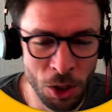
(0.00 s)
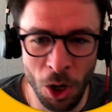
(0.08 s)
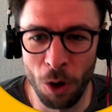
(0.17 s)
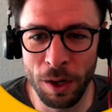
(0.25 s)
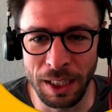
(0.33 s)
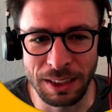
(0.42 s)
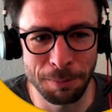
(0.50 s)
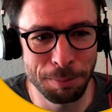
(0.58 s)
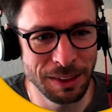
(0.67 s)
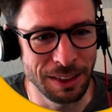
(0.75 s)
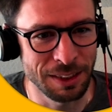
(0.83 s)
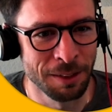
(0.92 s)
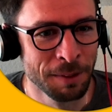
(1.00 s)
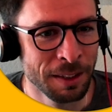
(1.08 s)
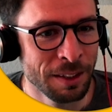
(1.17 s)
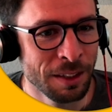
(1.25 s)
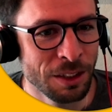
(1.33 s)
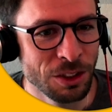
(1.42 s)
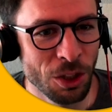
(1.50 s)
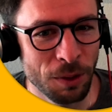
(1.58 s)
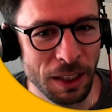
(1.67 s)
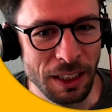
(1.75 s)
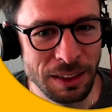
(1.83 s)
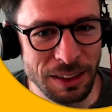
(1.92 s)
Okay, to business. So
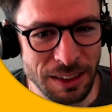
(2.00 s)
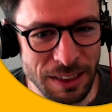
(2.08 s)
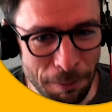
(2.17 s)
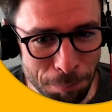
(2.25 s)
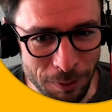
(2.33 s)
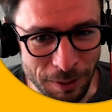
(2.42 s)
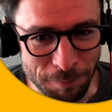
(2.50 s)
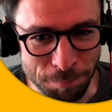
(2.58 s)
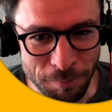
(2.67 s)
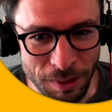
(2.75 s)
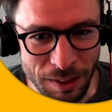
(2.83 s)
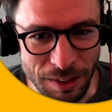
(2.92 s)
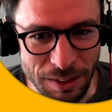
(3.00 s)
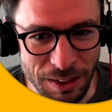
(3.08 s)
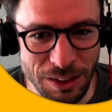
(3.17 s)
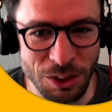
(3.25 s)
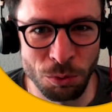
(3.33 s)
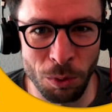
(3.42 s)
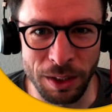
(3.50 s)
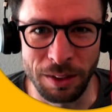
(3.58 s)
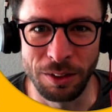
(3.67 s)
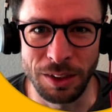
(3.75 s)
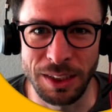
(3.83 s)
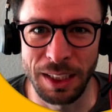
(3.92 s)
in Zeppelin, this is what it
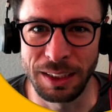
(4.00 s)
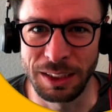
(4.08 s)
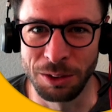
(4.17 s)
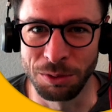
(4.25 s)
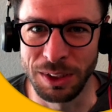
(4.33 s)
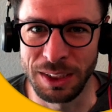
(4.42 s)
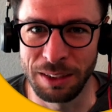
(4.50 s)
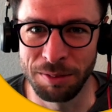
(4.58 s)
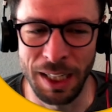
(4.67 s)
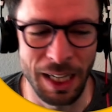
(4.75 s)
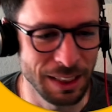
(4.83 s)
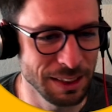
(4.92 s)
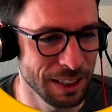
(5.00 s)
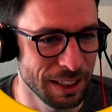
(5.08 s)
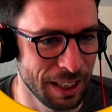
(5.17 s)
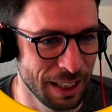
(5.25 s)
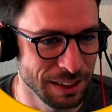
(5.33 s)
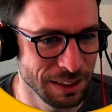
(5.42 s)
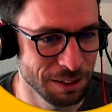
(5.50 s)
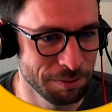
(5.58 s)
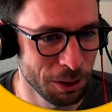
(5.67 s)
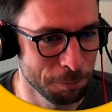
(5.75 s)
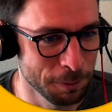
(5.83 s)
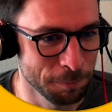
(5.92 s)
looks like to receive an asset as a
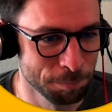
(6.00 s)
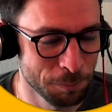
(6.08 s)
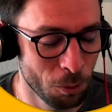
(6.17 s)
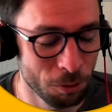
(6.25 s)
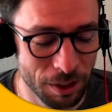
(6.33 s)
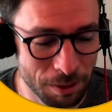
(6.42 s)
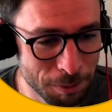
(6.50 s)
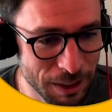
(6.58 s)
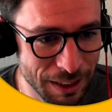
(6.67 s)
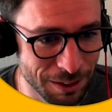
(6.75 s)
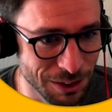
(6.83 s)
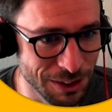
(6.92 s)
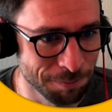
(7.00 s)
developer or anybody else.